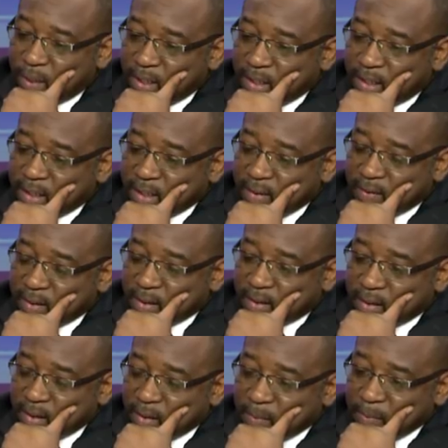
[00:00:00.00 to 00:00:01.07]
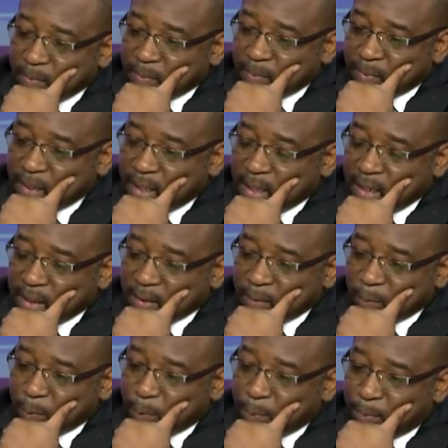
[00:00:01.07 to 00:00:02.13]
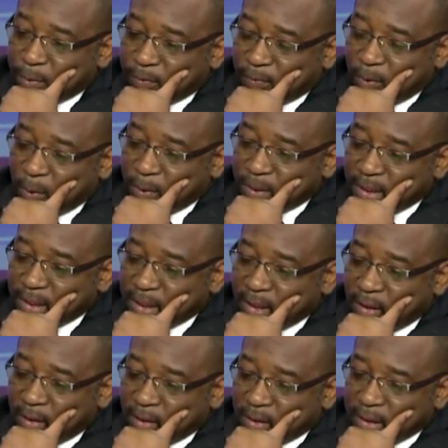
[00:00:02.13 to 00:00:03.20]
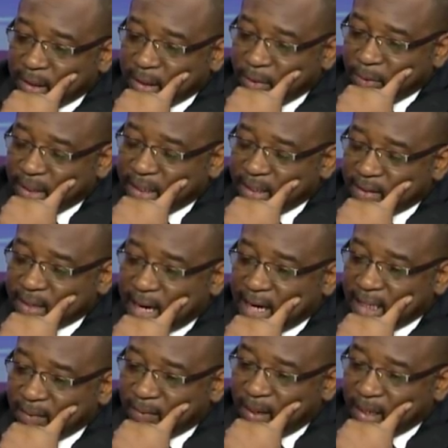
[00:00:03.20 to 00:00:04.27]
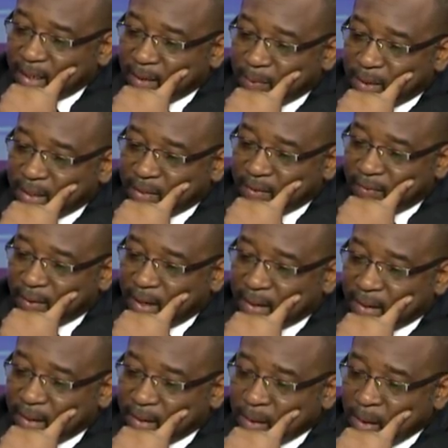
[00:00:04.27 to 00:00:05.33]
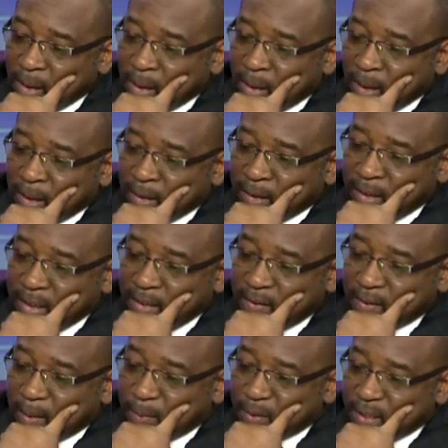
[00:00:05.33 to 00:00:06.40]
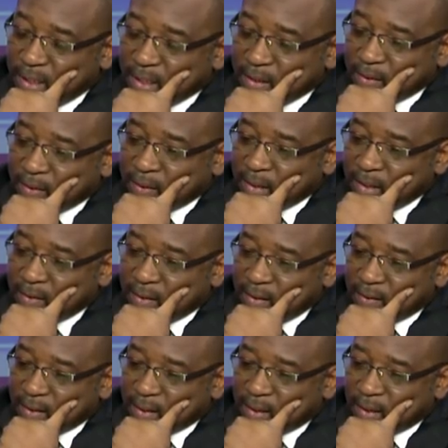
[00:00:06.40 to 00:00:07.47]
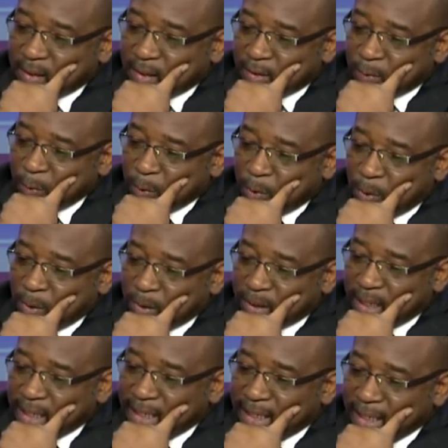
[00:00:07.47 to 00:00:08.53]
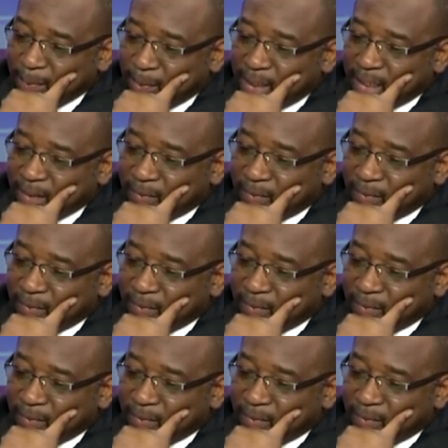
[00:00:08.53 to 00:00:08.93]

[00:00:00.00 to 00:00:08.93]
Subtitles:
that will be put forward in this kind of argument is the fact that these subsidies, this so-called enabling